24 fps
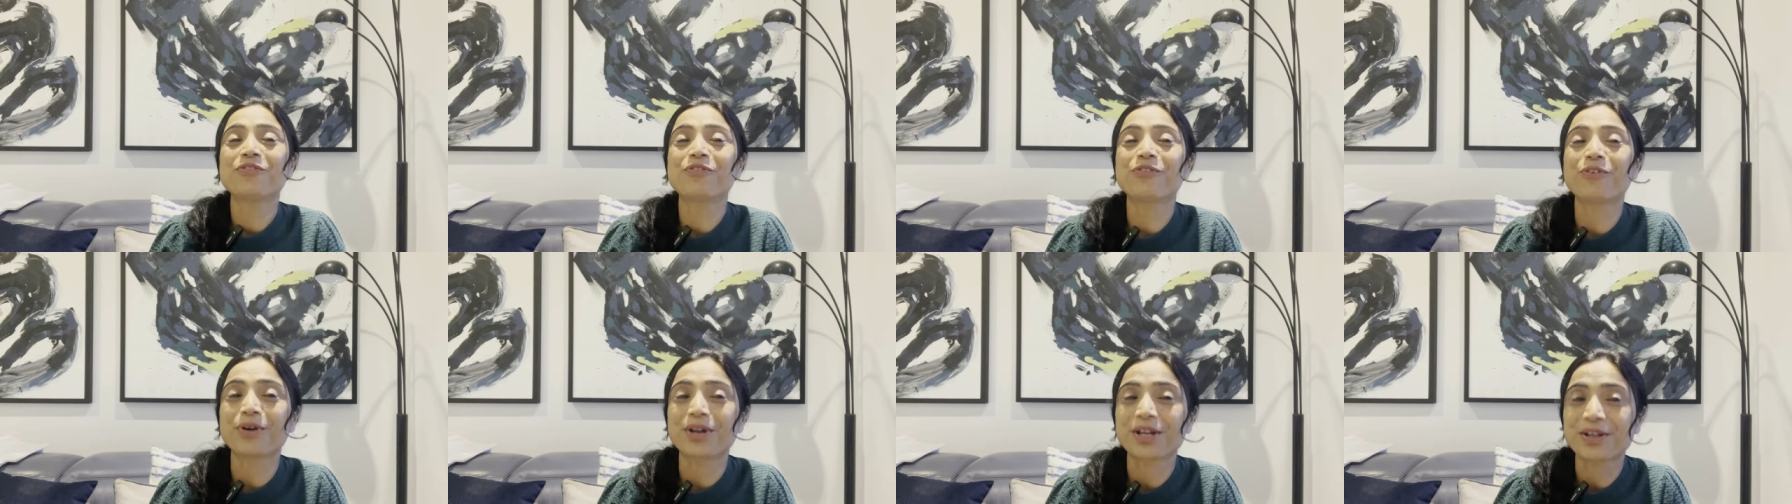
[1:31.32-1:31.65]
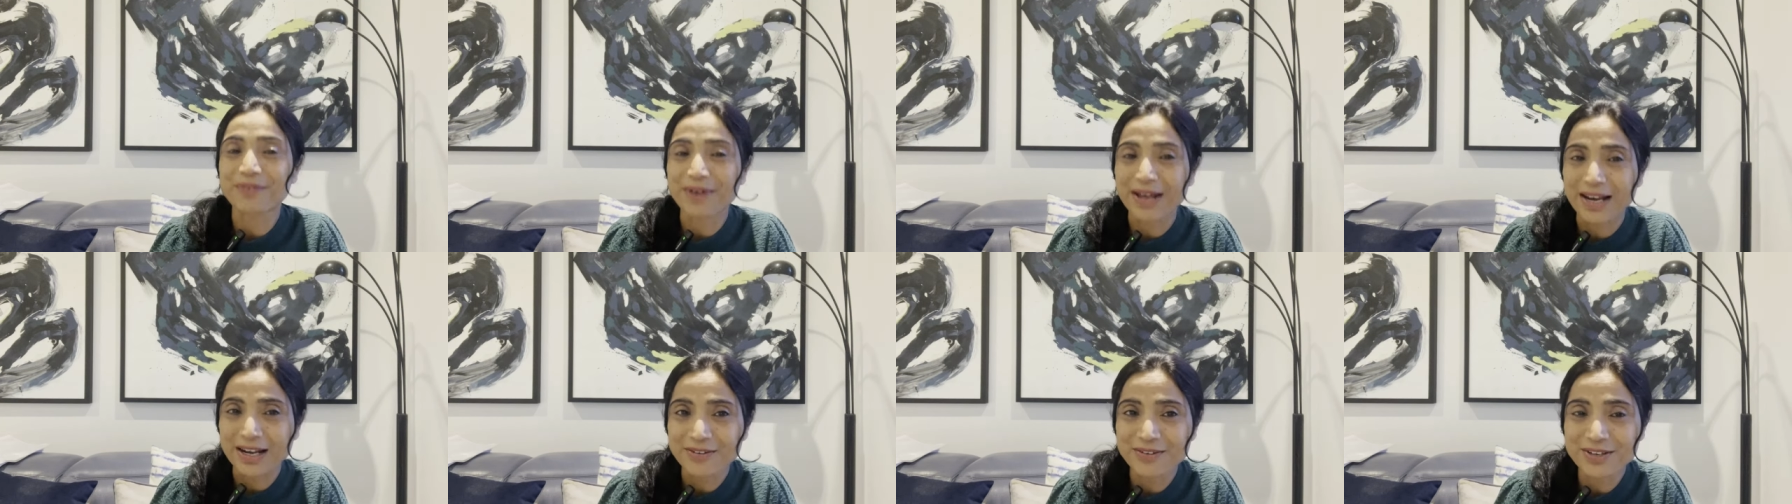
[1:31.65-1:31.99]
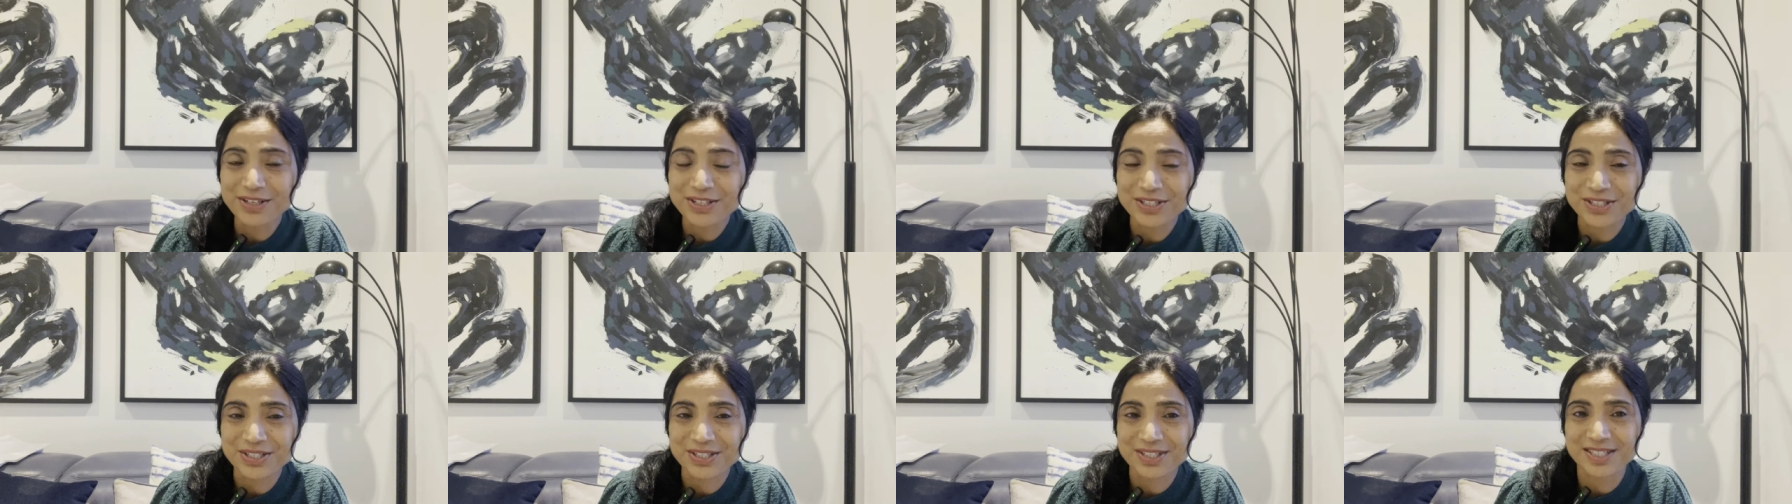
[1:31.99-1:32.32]
for
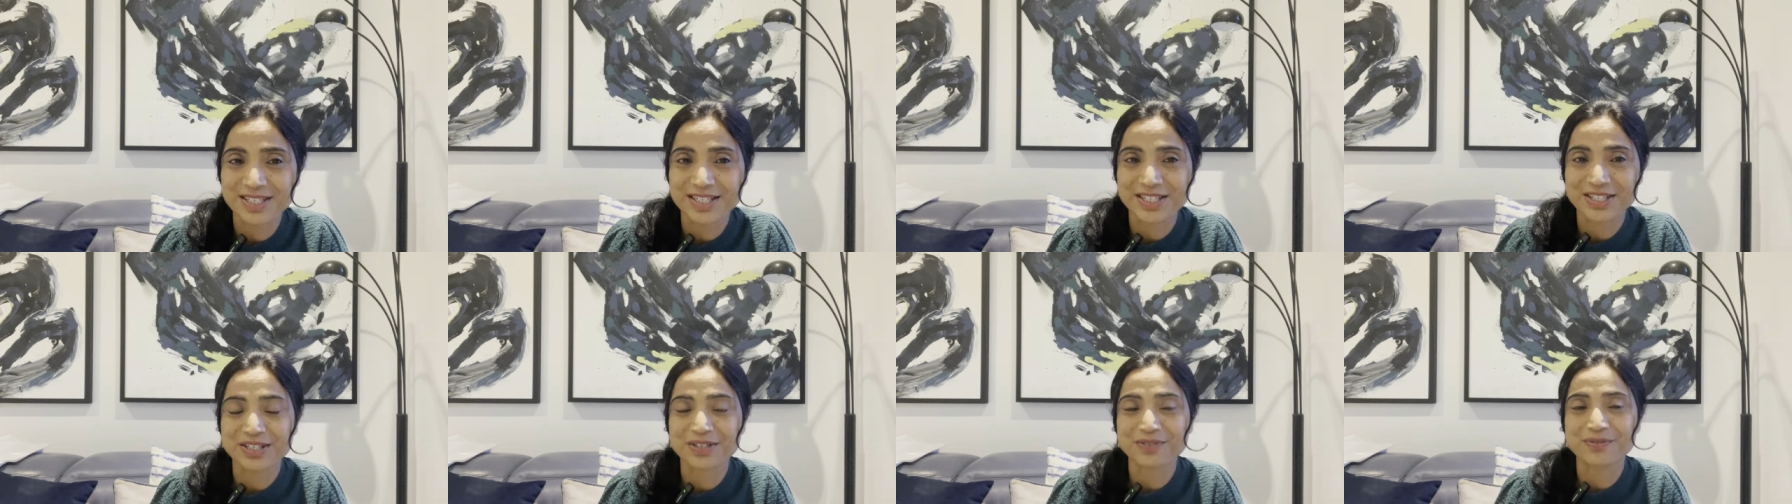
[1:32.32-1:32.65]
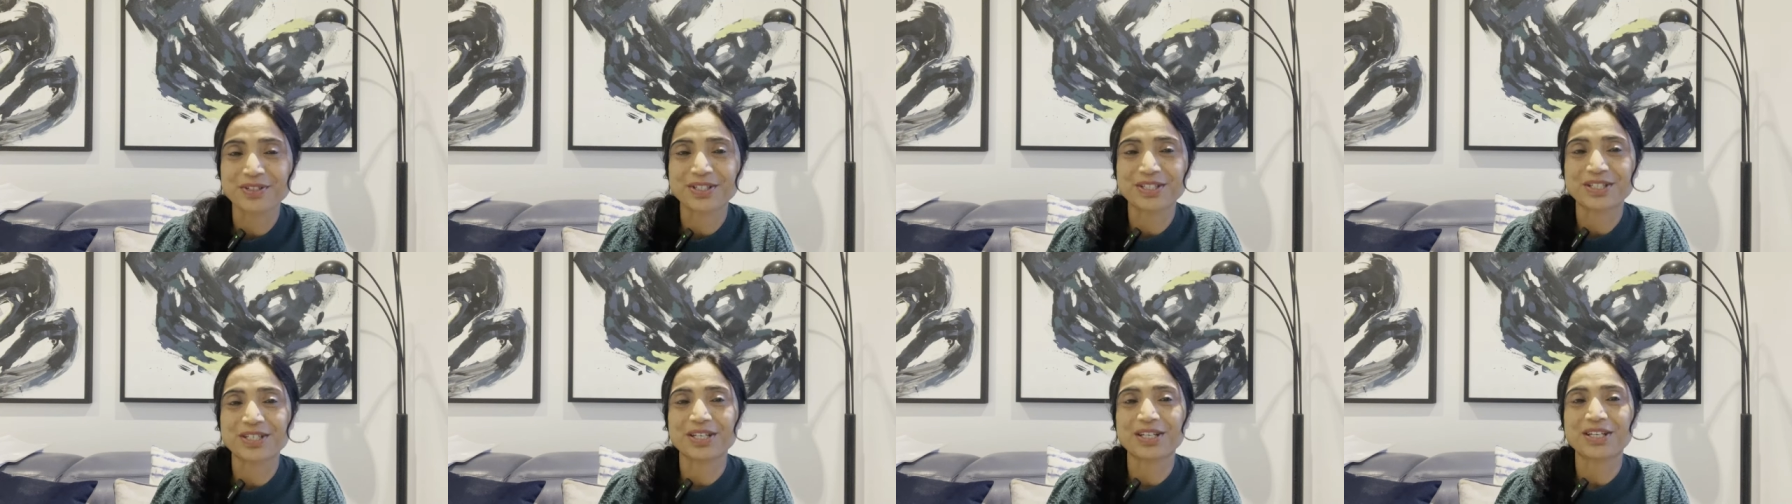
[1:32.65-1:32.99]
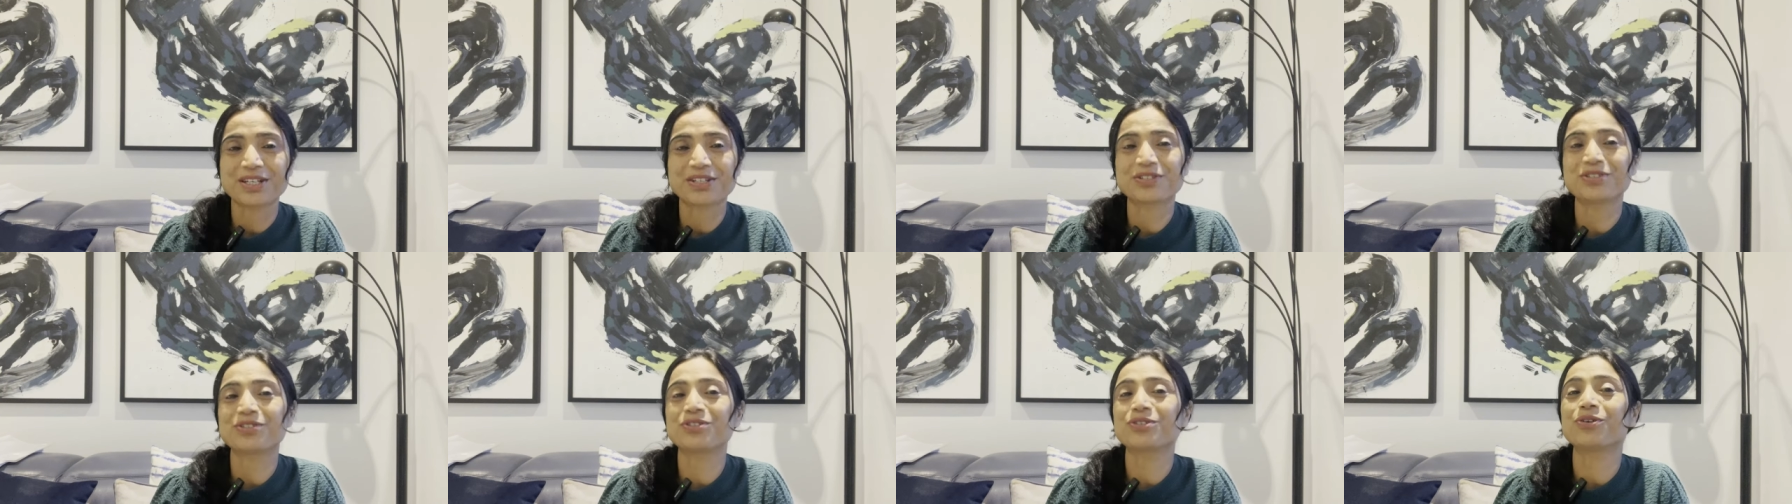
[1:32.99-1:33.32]
evaluation station which
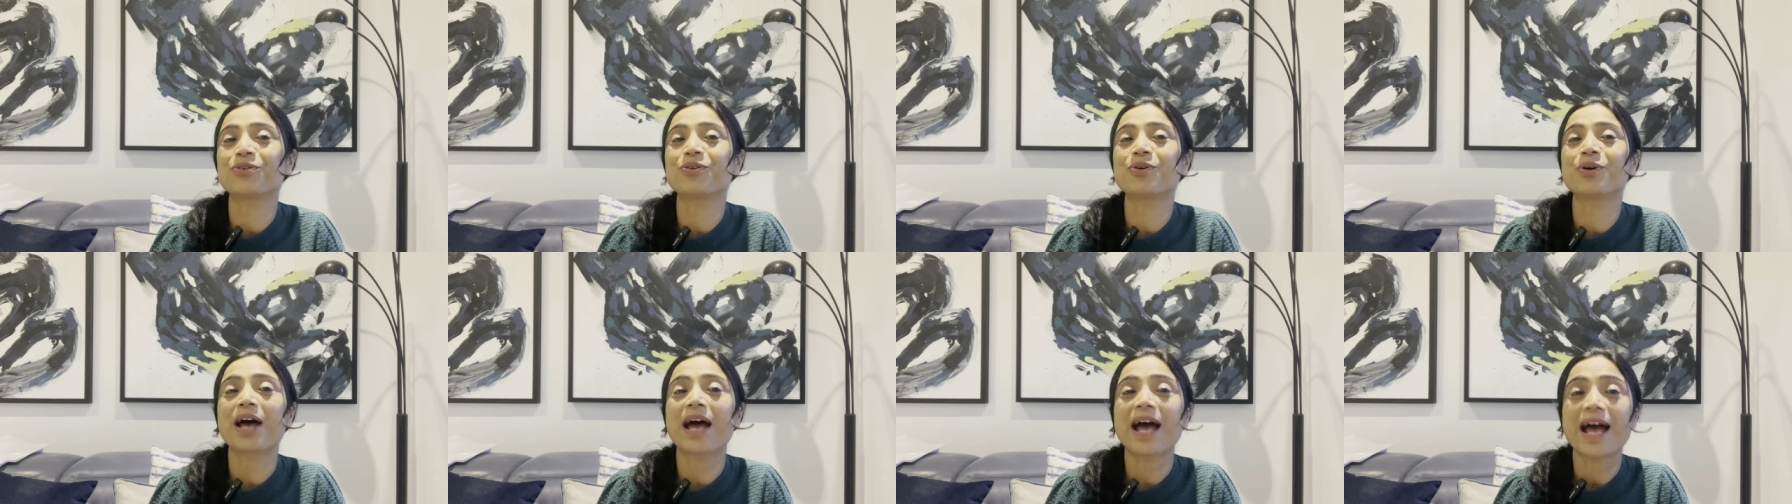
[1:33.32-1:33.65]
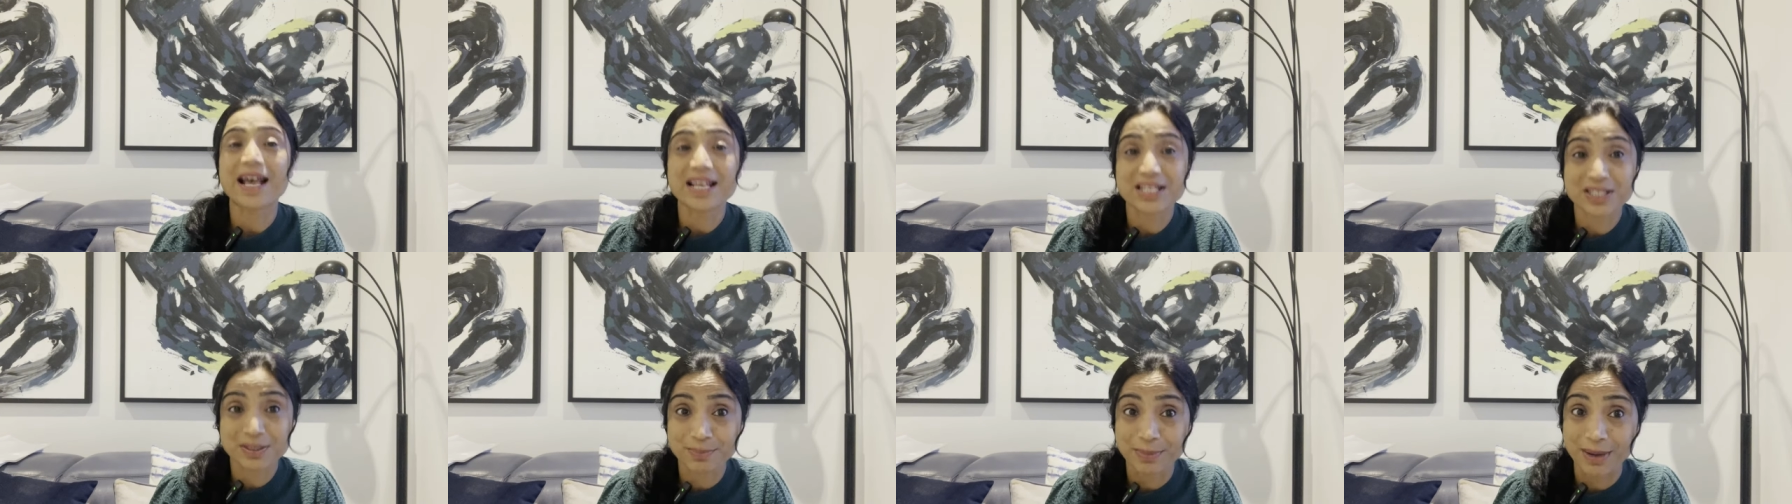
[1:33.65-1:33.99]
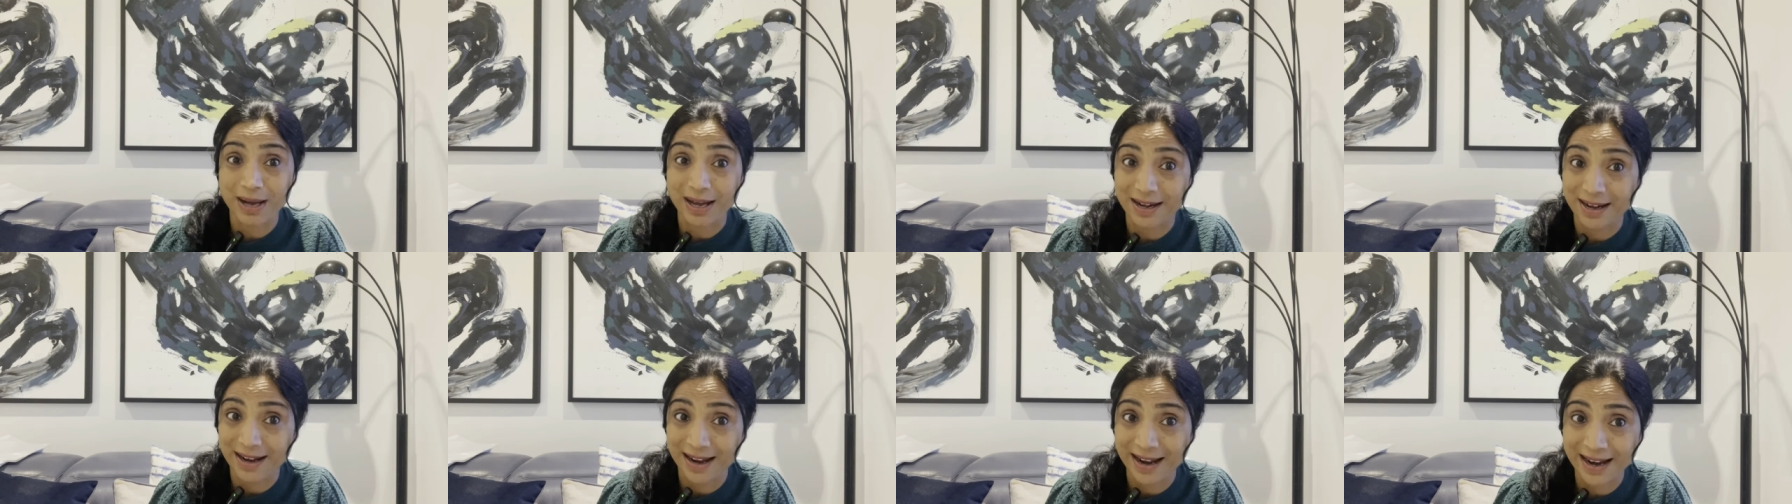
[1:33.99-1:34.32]
is your
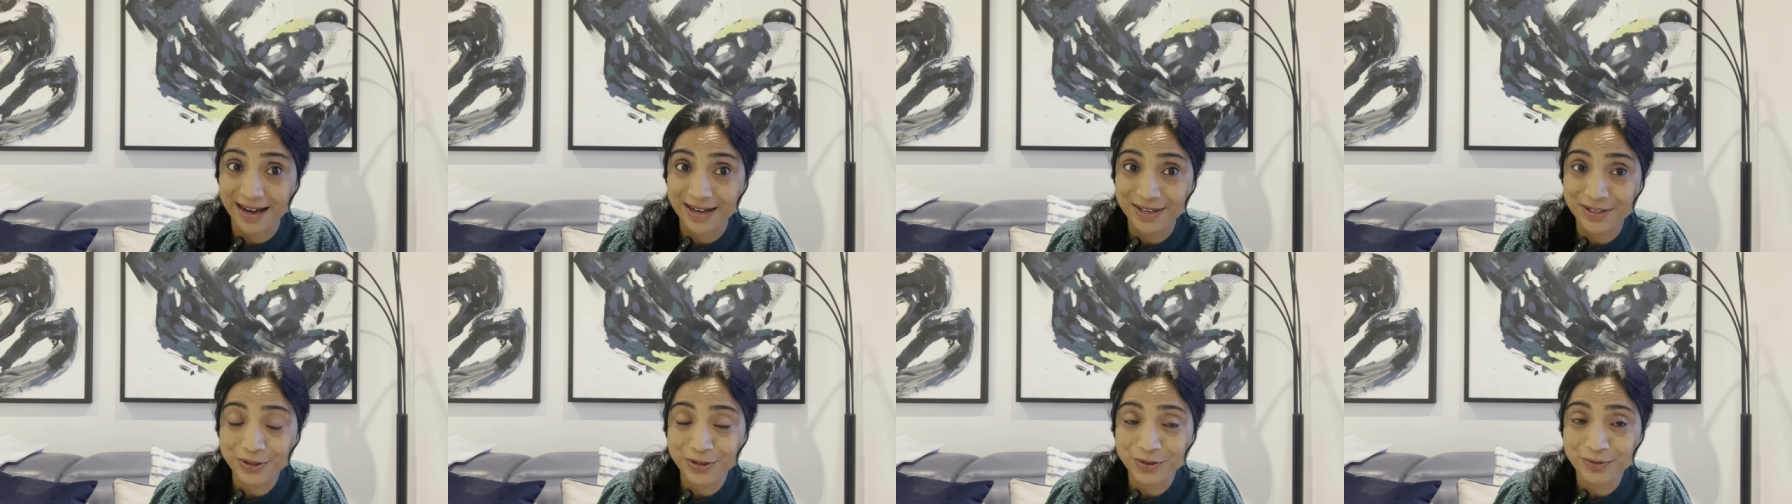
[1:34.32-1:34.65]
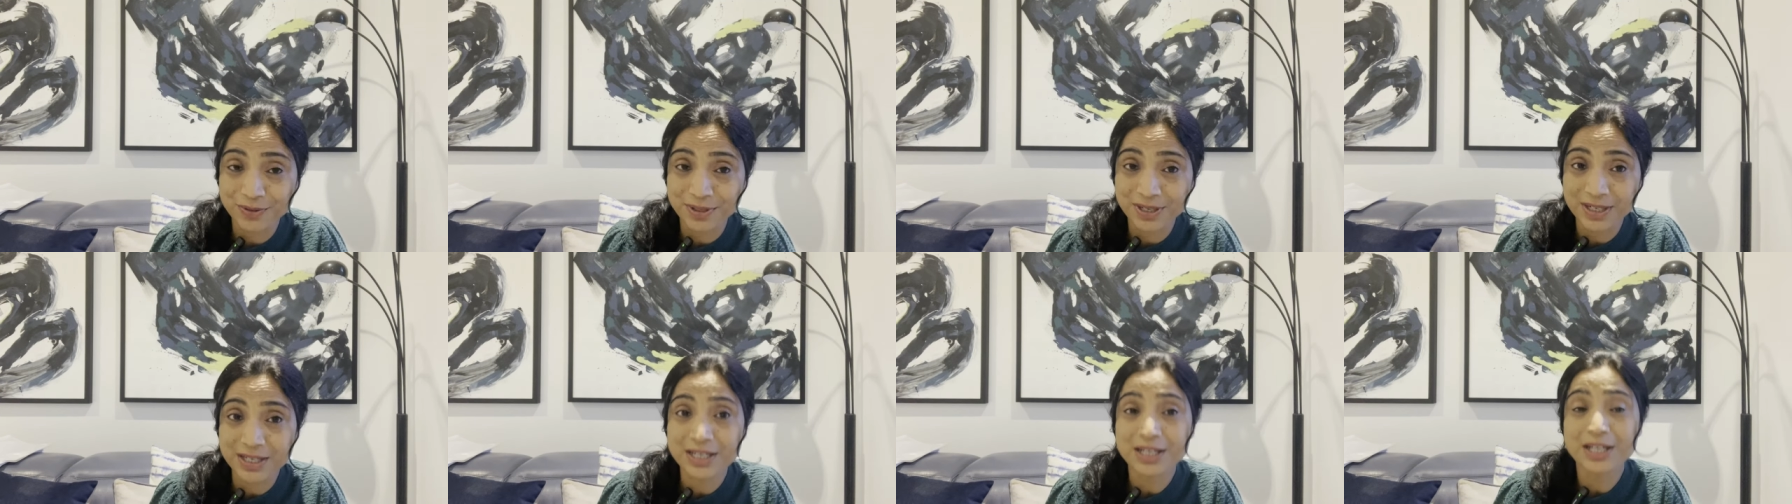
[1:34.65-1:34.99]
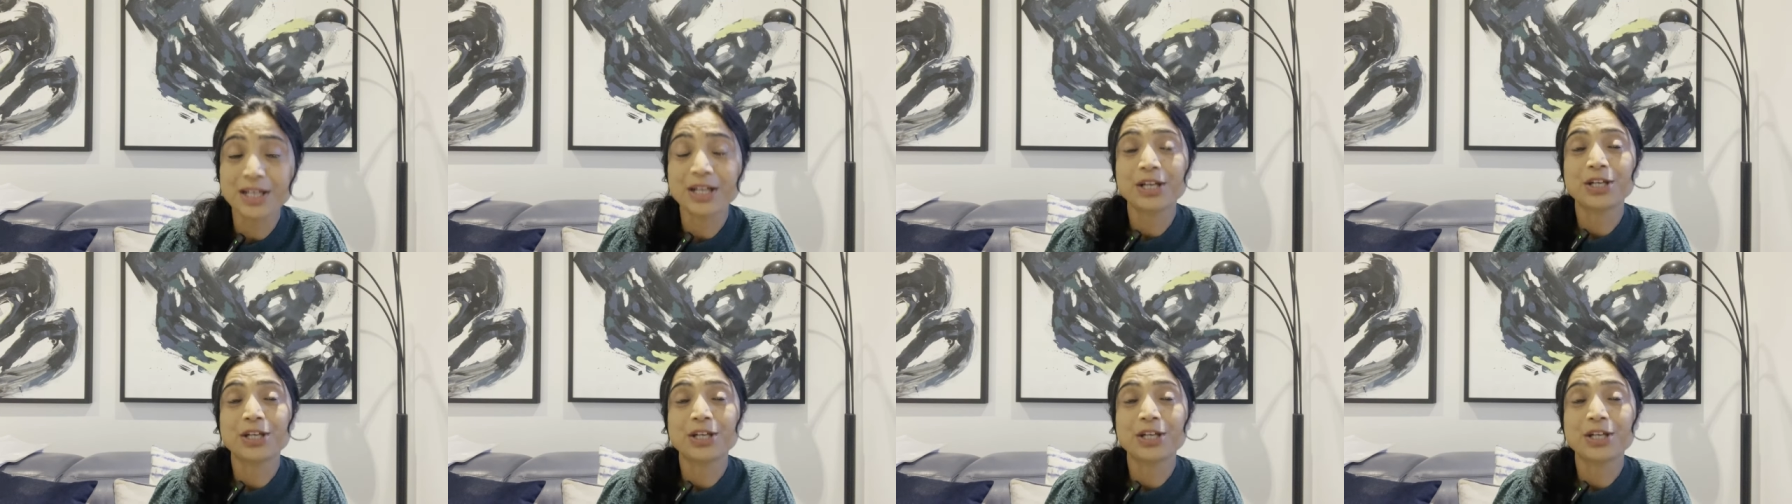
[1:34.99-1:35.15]
SBAR handover